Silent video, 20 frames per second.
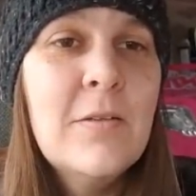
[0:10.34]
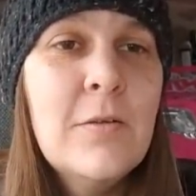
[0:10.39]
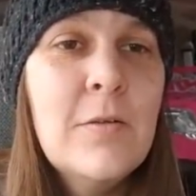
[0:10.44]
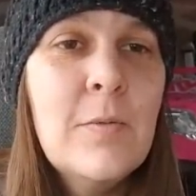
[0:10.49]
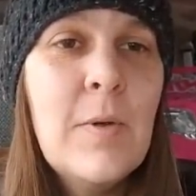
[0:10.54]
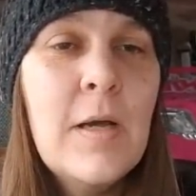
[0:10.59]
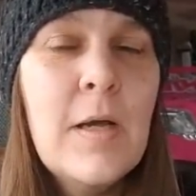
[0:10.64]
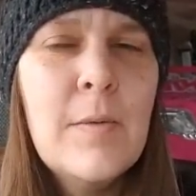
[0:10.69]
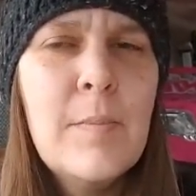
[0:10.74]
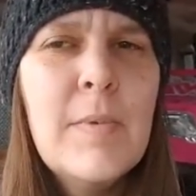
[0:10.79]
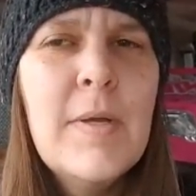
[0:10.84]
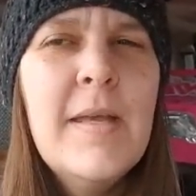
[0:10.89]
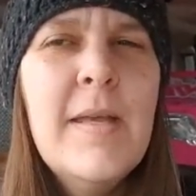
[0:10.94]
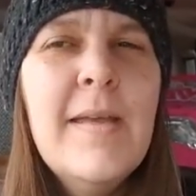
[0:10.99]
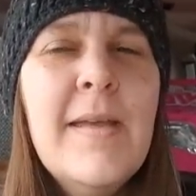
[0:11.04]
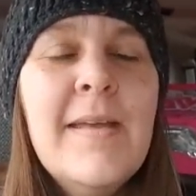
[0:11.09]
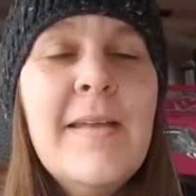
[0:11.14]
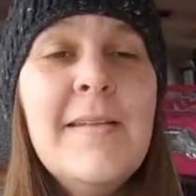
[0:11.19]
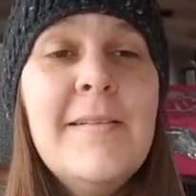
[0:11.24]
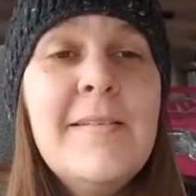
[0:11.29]
to, um,
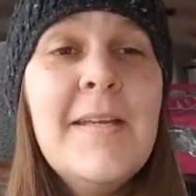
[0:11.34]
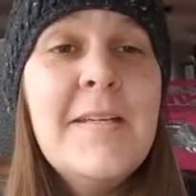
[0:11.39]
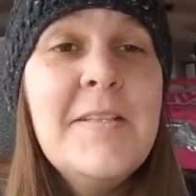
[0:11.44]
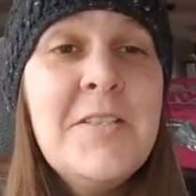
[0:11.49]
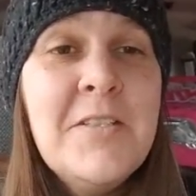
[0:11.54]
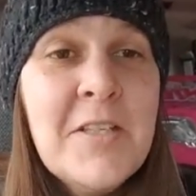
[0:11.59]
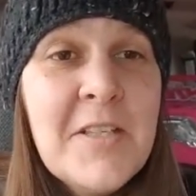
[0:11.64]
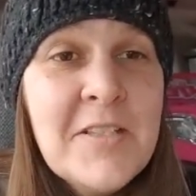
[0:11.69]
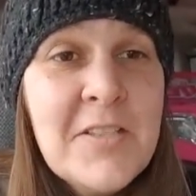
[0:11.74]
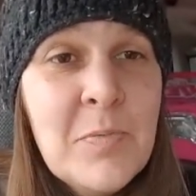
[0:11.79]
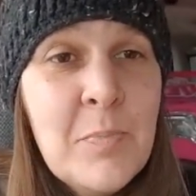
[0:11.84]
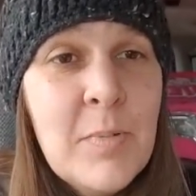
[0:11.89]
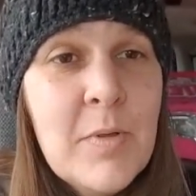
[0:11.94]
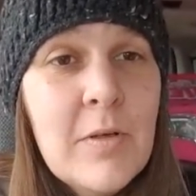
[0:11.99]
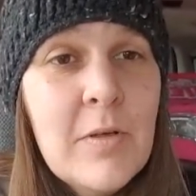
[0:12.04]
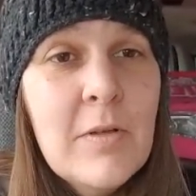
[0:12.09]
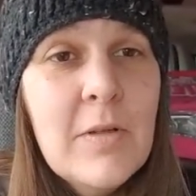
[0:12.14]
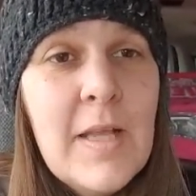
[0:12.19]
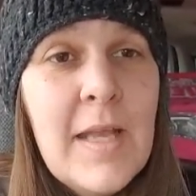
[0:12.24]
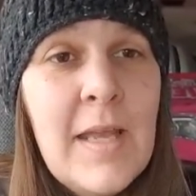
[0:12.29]
they just
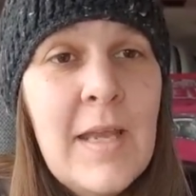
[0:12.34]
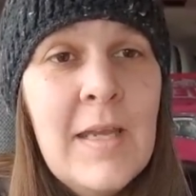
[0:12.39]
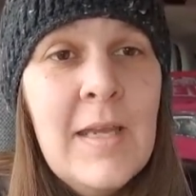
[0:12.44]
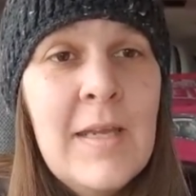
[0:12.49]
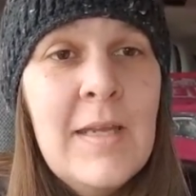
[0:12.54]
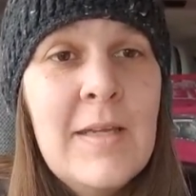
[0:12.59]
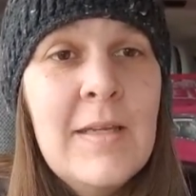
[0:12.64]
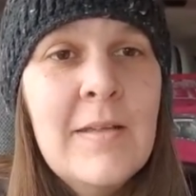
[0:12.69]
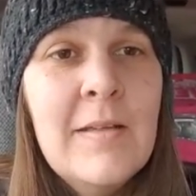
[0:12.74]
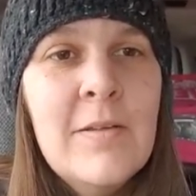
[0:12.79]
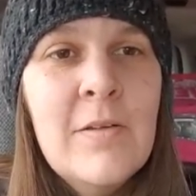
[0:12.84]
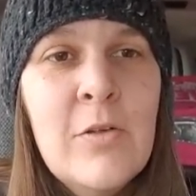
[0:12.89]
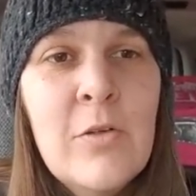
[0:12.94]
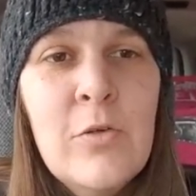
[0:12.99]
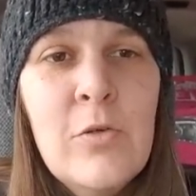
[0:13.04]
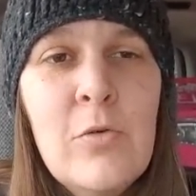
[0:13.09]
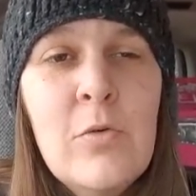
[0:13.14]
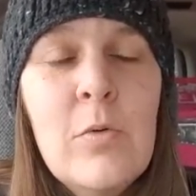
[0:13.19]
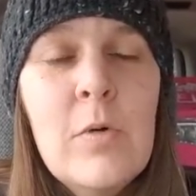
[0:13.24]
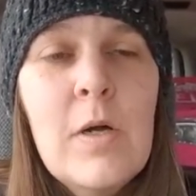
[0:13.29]
built a
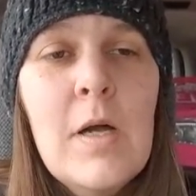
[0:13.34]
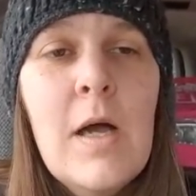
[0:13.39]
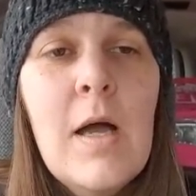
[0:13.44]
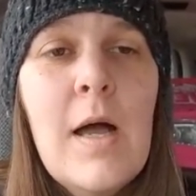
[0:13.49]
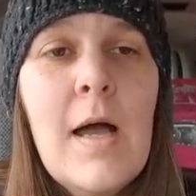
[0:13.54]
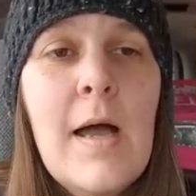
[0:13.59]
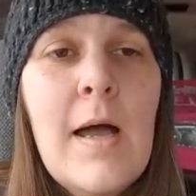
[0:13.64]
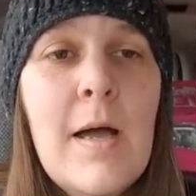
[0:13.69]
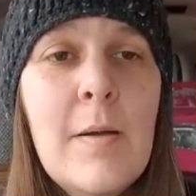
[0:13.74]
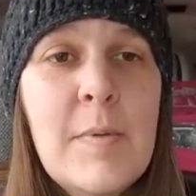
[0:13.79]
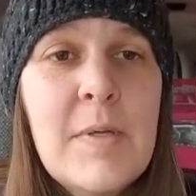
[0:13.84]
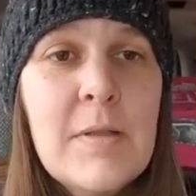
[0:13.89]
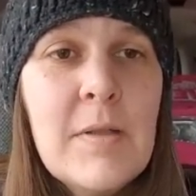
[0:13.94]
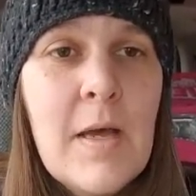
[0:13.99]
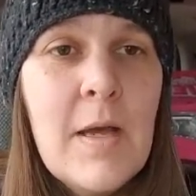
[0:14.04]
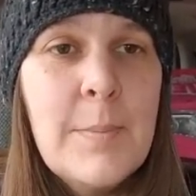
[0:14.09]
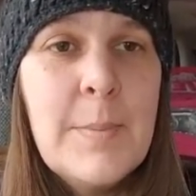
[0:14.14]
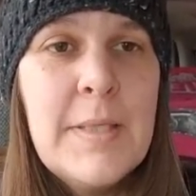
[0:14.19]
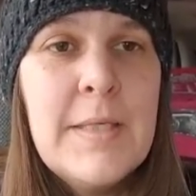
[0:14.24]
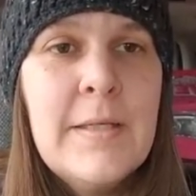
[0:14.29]
new uh, Hobby
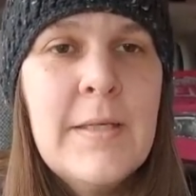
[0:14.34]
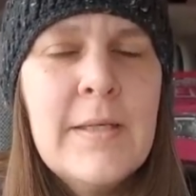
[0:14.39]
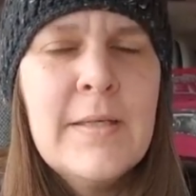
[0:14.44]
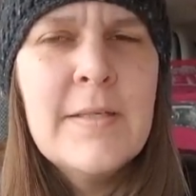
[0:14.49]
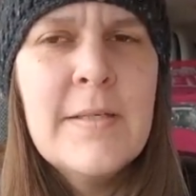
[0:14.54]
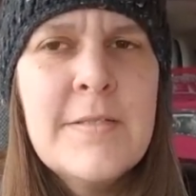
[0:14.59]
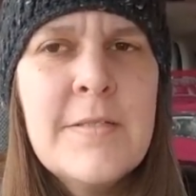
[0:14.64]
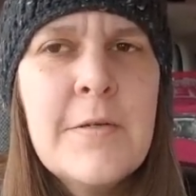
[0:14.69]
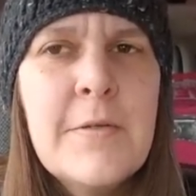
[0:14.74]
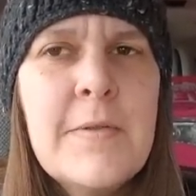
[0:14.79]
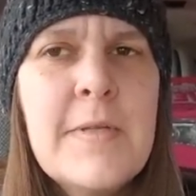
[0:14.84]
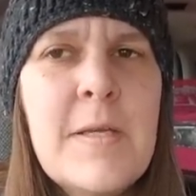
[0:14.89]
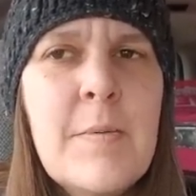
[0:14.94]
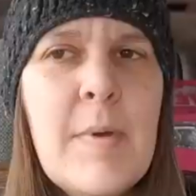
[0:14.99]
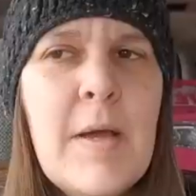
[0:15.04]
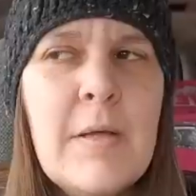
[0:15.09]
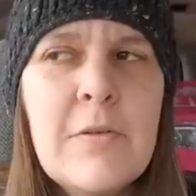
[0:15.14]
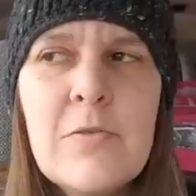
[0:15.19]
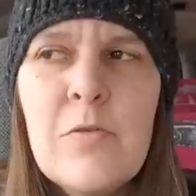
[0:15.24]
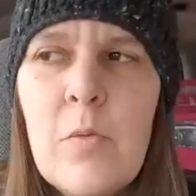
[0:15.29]
Lobby and it's only
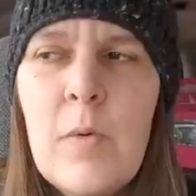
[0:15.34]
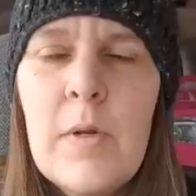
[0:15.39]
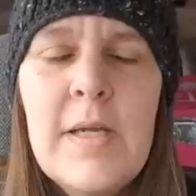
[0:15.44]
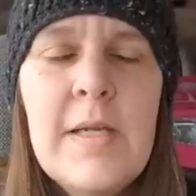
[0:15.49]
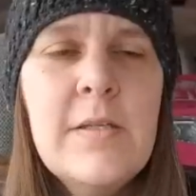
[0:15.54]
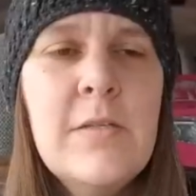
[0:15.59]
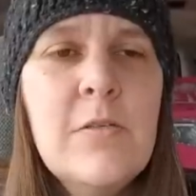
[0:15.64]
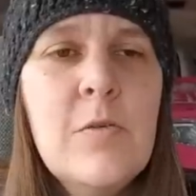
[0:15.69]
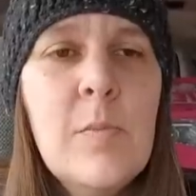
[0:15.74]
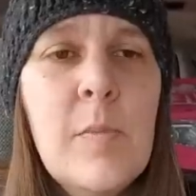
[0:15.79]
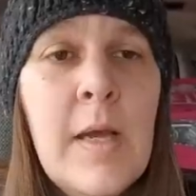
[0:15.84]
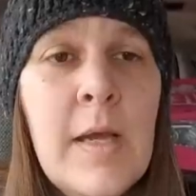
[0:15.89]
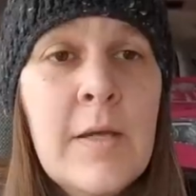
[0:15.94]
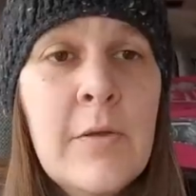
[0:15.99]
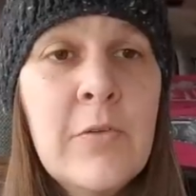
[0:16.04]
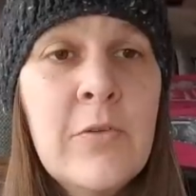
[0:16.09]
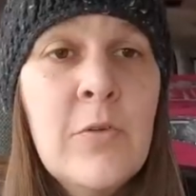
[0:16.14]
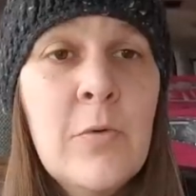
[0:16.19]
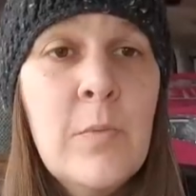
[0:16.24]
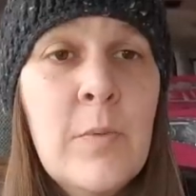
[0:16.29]
about 22
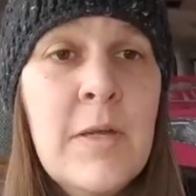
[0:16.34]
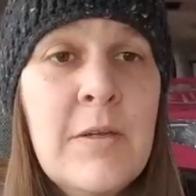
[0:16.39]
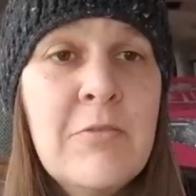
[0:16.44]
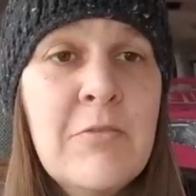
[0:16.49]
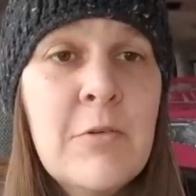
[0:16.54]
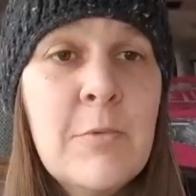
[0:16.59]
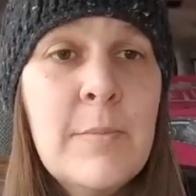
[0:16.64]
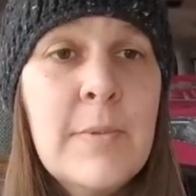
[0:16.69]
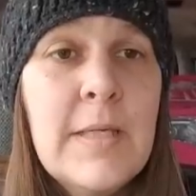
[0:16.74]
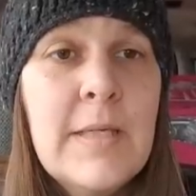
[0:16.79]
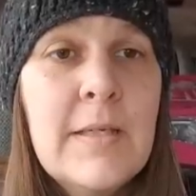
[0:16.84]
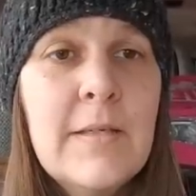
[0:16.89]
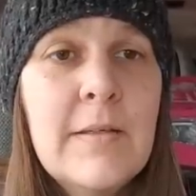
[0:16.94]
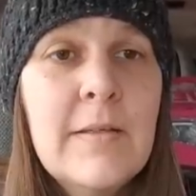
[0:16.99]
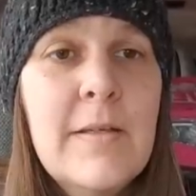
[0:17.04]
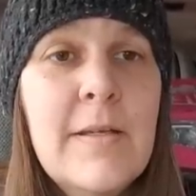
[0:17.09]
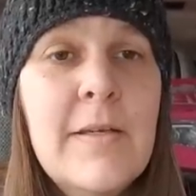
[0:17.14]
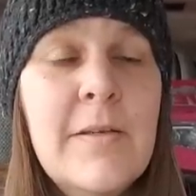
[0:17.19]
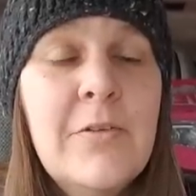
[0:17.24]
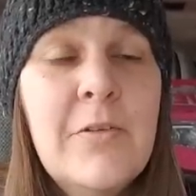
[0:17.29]
miles away from me.
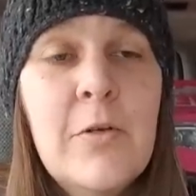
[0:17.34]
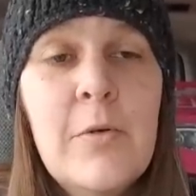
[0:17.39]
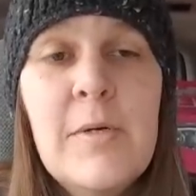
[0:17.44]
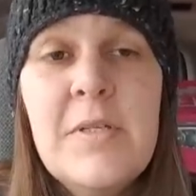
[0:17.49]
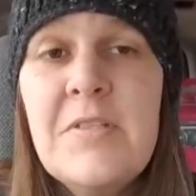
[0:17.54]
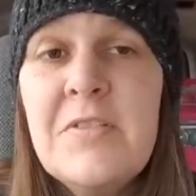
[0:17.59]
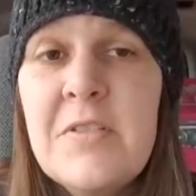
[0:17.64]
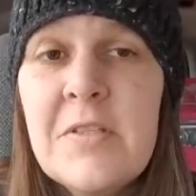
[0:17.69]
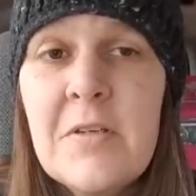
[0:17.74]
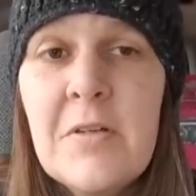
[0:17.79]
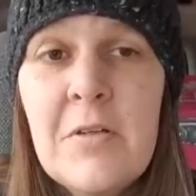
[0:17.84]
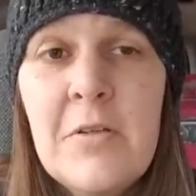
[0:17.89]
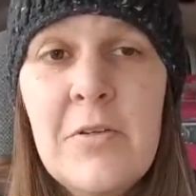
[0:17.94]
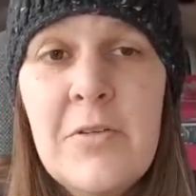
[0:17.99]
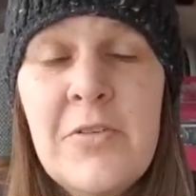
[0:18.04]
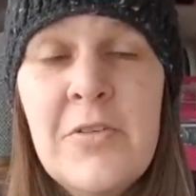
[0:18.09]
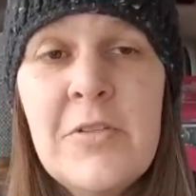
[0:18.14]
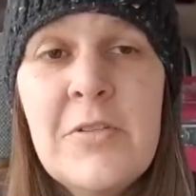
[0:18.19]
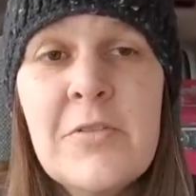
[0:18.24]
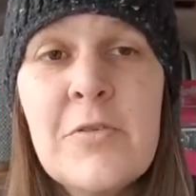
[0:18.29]
So it's the
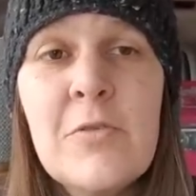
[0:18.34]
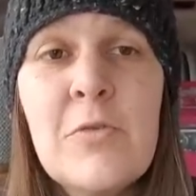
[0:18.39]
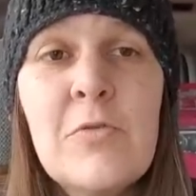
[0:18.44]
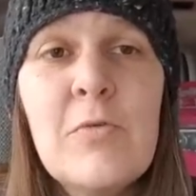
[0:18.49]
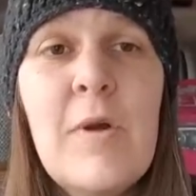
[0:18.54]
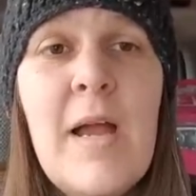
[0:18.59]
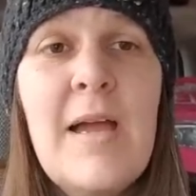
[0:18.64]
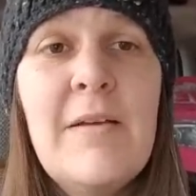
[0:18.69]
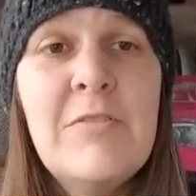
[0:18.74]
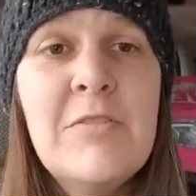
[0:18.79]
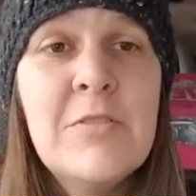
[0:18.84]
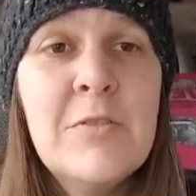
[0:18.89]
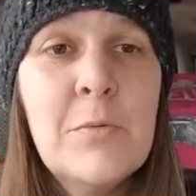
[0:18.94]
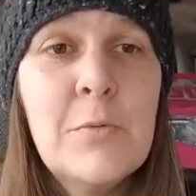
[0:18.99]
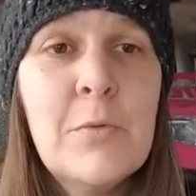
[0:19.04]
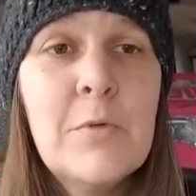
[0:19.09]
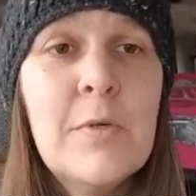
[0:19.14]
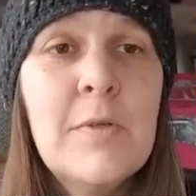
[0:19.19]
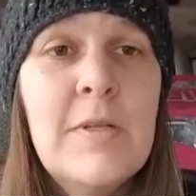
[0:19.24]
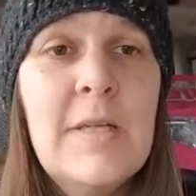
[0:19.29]
closest craft
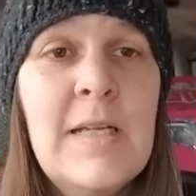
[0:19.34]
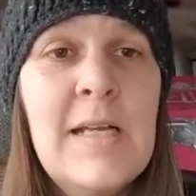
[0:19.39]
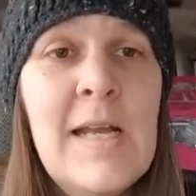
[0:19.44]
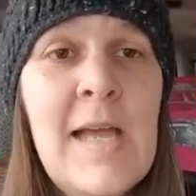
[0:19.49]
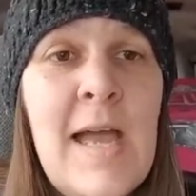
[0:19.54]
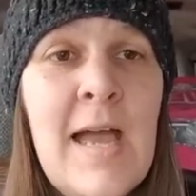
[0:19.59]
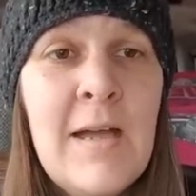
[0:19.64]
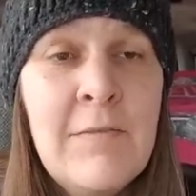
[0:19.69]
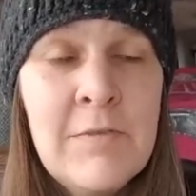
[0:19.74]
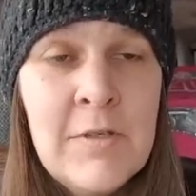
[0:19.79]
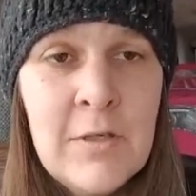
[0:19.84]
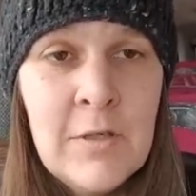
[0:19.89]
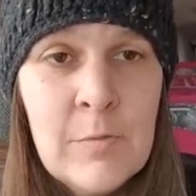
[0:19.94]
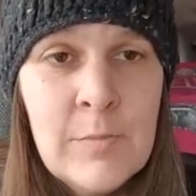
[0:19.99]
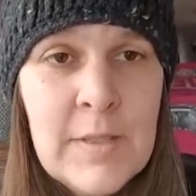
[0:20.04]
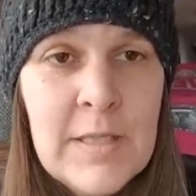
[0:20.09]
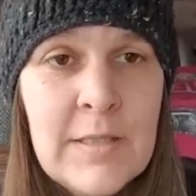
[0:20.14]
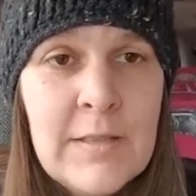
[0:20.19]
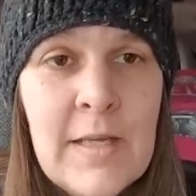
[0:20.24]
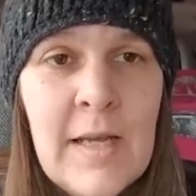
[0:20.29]
store that I have near
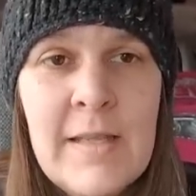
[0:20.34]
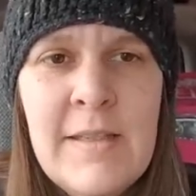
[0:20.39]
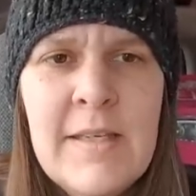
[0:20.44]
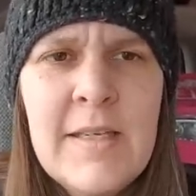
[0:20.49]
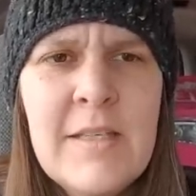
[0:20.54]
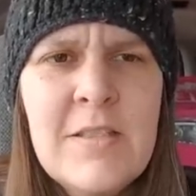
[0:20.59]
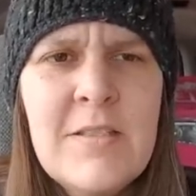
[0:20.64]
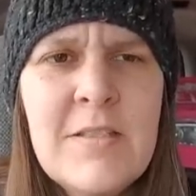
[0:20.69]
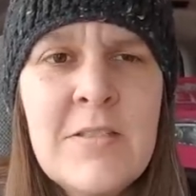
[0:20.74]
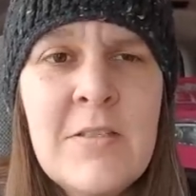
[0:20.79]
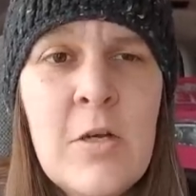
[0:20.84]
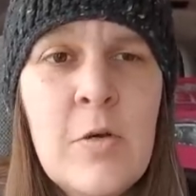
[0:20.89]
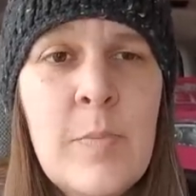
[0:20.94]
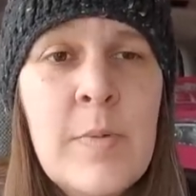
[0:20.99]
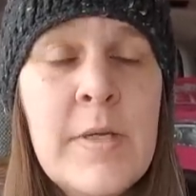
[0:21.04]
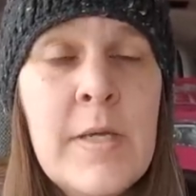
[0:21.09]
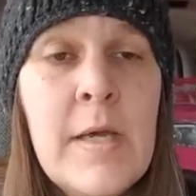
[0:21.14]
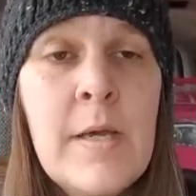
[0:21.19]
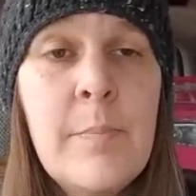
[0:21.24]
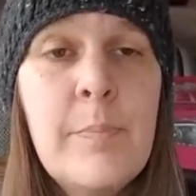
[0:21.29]
me. Now I think it just
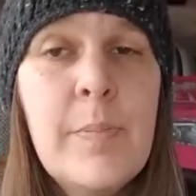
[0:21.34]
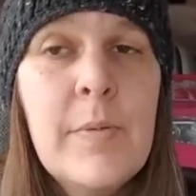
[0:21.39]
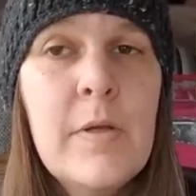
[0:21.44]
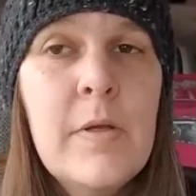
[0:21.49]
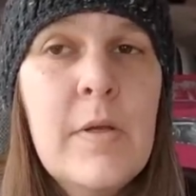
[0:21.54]
opened up